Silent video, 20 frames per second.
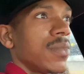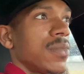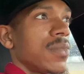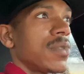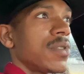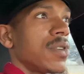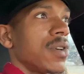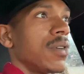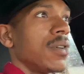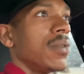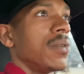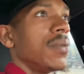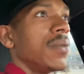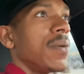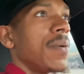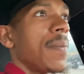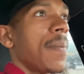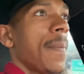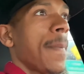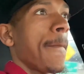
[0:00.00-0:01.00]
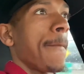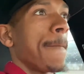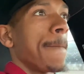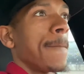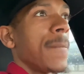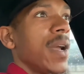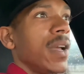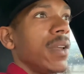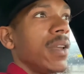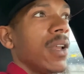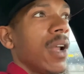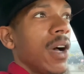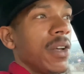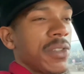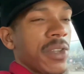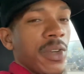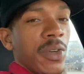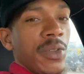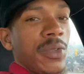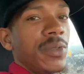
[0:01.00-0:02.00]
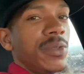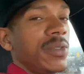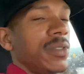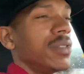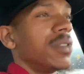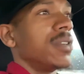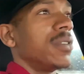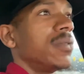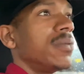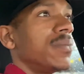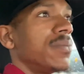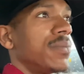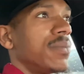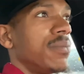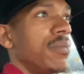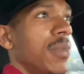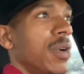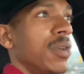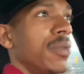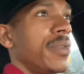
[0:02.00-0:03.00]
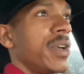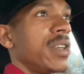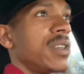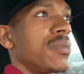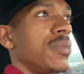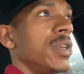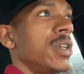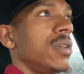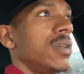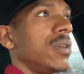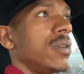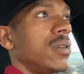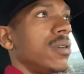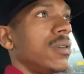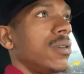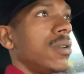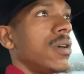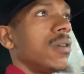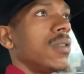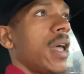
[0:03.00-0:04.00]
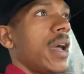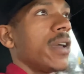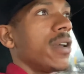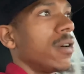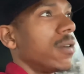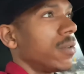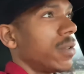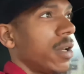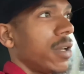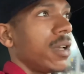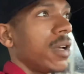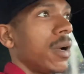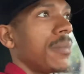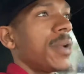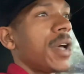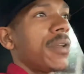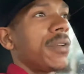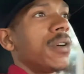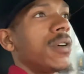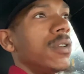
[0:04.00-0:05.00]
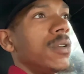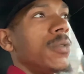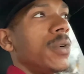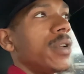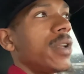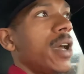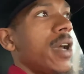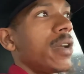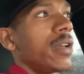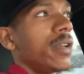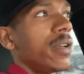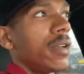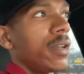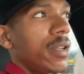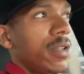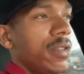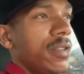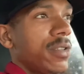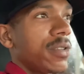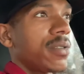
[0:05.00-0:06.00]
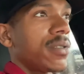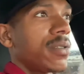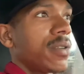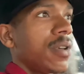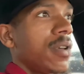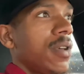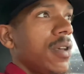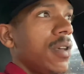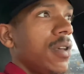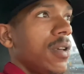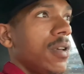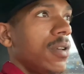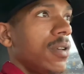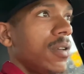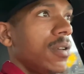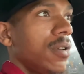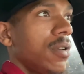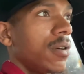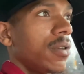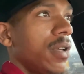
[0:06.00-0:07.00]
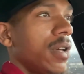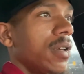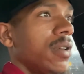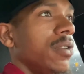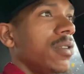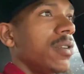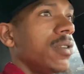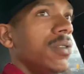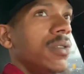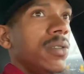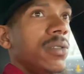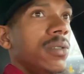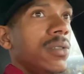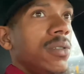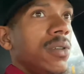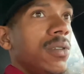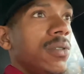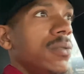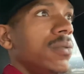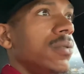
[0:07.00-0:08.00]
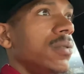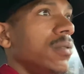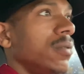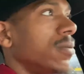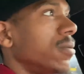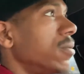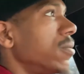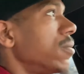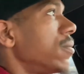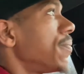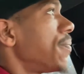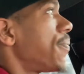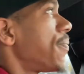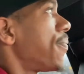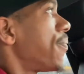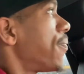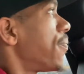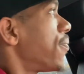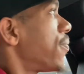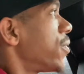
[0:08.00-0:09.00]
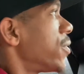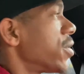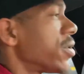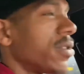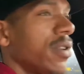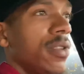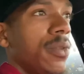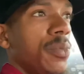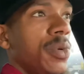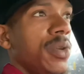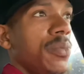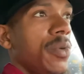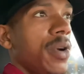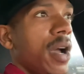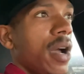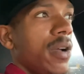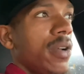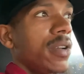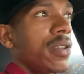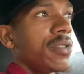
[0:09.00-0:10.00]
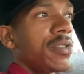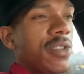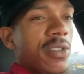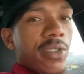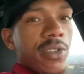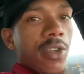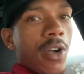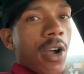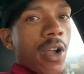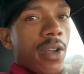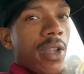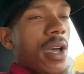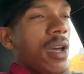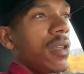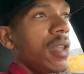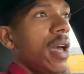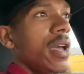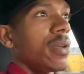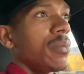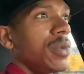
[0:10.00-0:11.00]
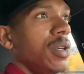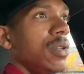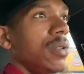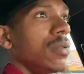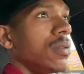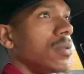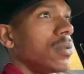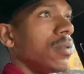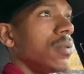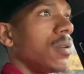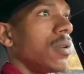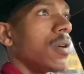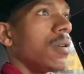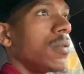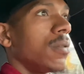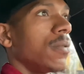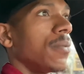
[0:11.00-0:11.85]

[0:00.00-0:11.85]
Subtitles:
So, and it also, you know, motivates me, you know, like, okay, I'm not the only one out here that just, you know, that can do it, you know. There's other people out here just starting out like me, you know.